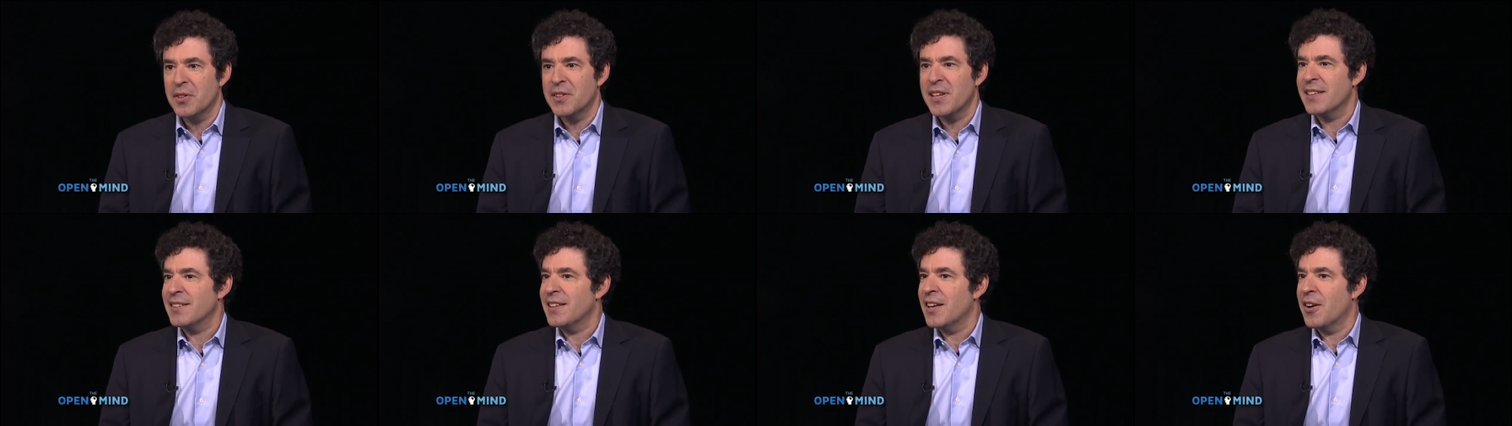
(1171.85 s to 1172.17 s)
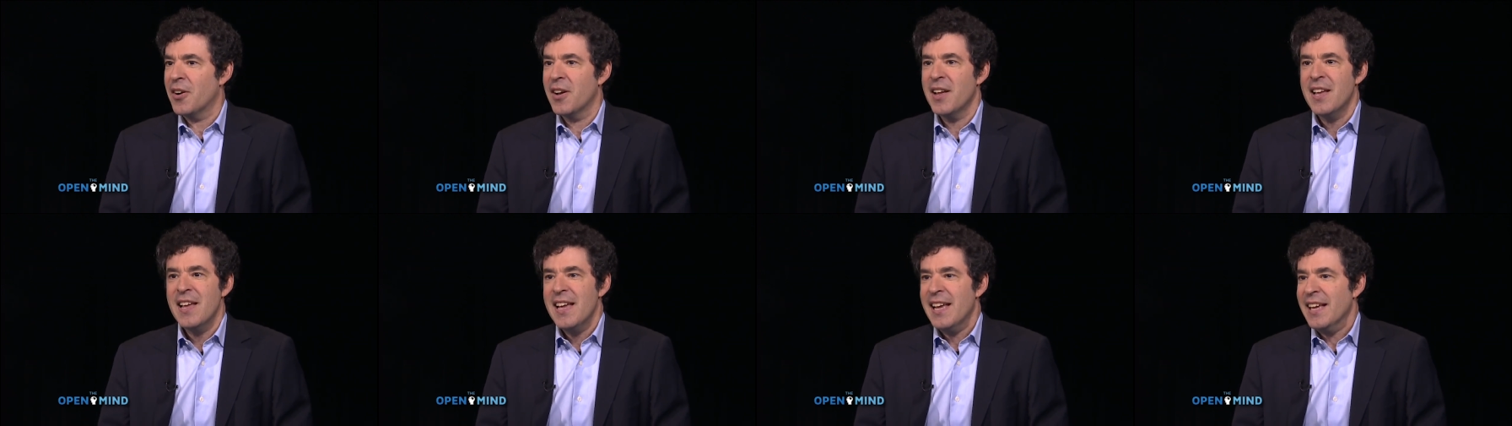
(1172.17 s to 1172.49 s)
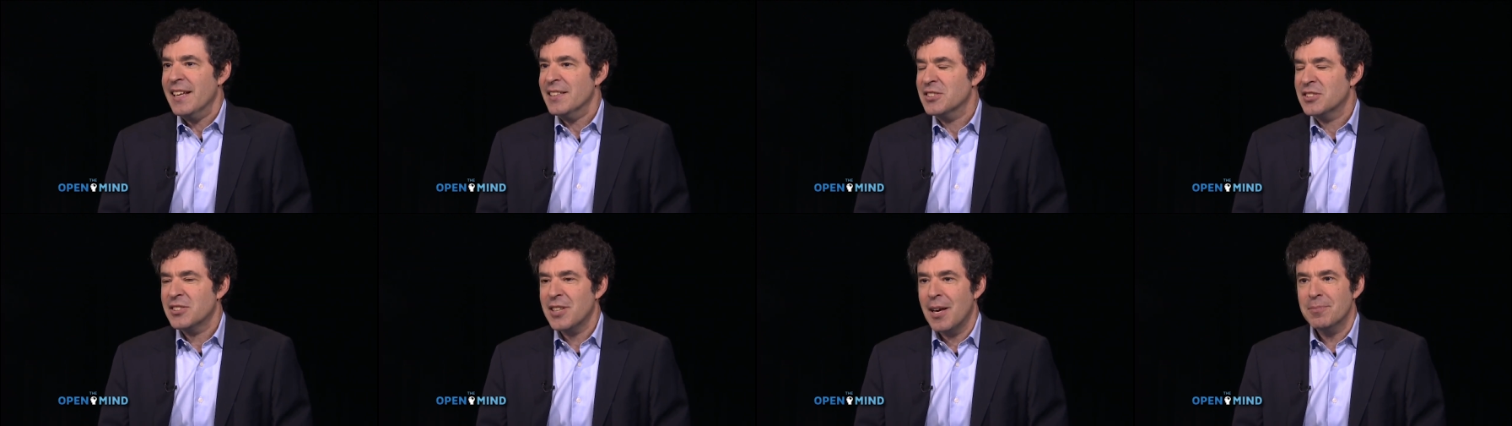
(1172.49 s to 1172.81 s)
that they're
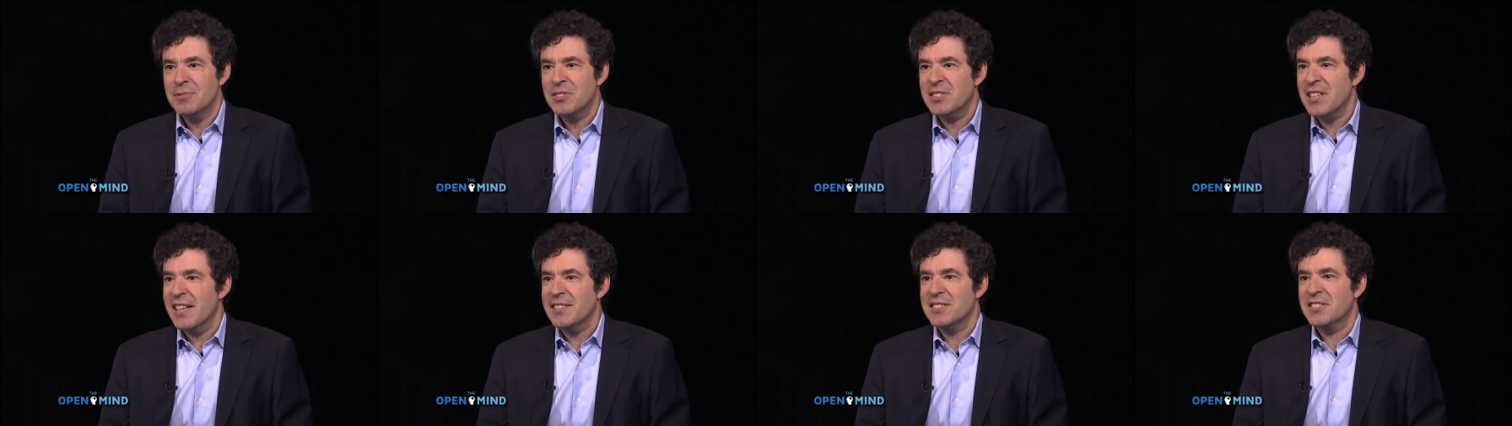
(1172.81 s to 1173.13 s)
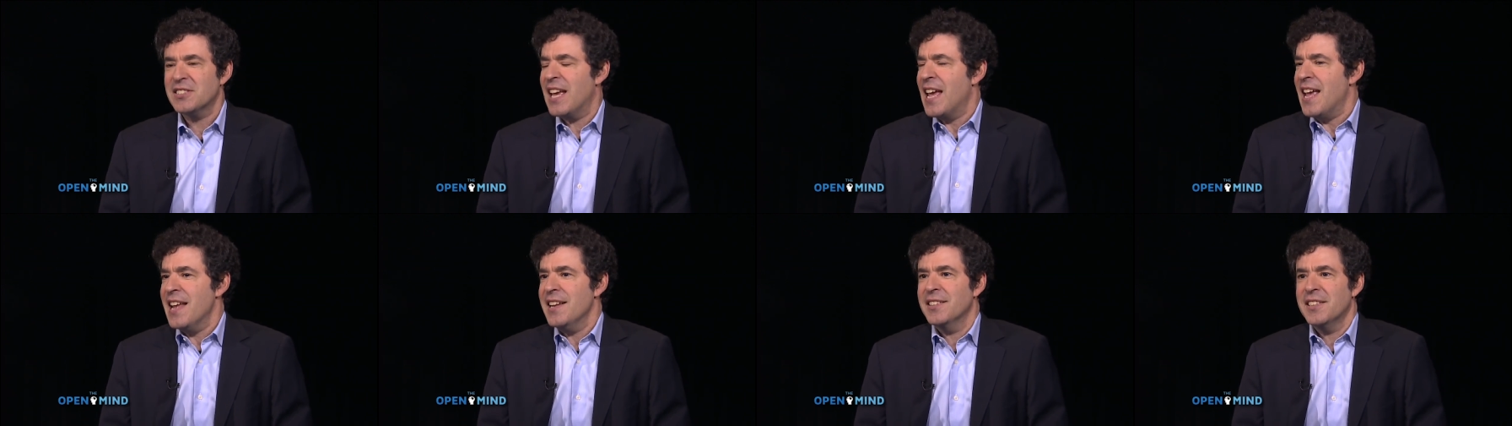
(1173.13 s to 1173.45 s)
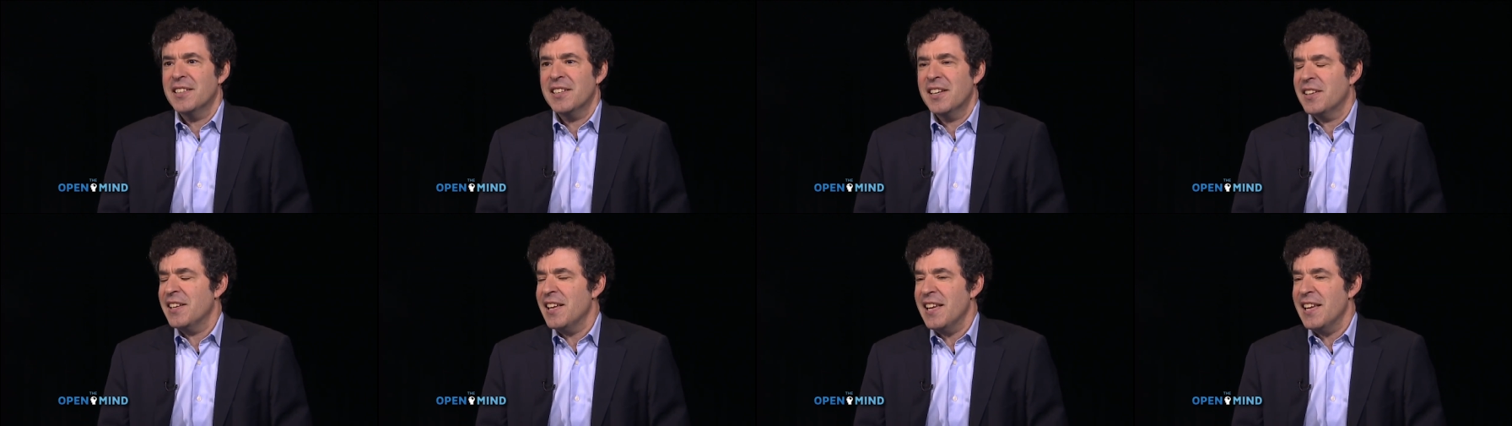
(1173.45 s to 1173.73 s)
in some sense in,